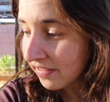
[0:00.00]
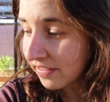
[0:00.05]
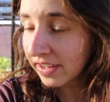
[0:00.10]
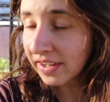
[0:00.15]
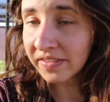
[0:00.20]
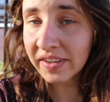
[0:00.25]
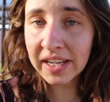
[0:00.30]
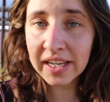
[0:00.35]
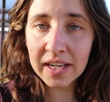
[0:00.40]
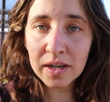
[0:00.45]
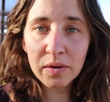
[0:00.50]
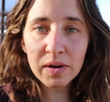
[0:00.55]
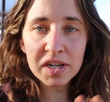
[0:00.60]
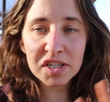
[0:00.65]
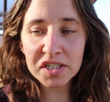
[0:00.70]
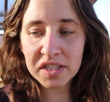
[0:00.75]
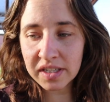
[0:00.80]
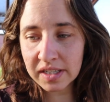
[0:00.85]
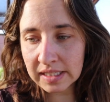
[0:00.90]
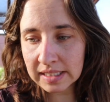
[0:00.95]
If you have any
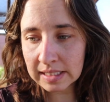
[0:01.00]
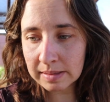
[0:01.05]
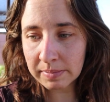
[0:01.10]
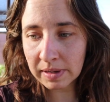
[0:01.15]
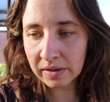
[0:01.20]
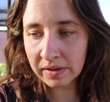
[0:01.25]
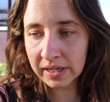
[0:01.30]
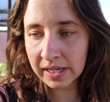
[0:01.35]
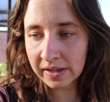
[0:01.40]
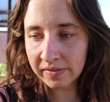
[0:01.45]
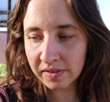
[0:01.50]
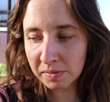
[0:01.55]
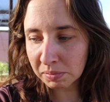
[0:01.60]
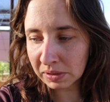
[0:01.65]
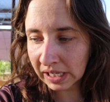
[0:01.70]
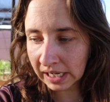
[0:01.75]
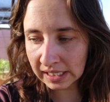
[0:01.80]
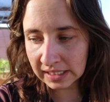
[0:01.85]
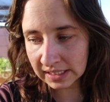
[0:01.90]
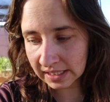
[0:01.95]
questions about any of the
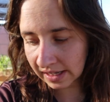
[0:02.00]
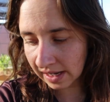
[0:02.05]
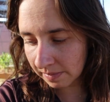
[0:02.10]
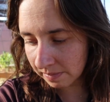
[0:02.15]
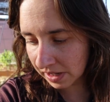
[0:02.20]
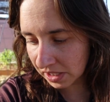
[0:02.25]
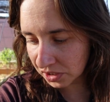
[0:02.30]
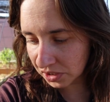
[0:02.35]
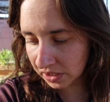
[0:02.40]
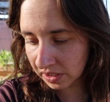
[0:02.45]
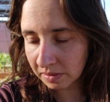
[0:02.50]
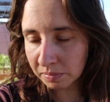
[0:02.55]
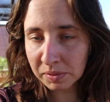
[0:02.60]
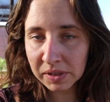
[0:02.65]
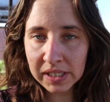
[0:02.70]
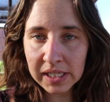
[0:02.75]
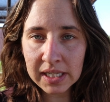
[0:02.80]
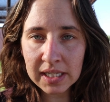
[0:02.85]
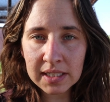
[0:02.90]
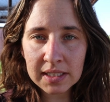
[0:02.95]
plants that I mentioned,
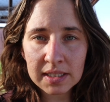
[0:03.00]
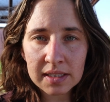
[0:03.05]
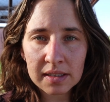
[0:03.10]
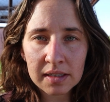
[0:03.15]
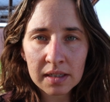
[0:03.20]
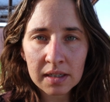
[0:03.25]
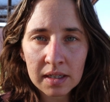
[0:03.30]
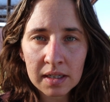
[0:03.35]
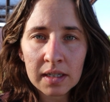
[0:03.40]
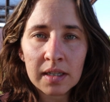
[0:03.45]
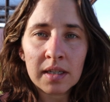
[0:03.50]
please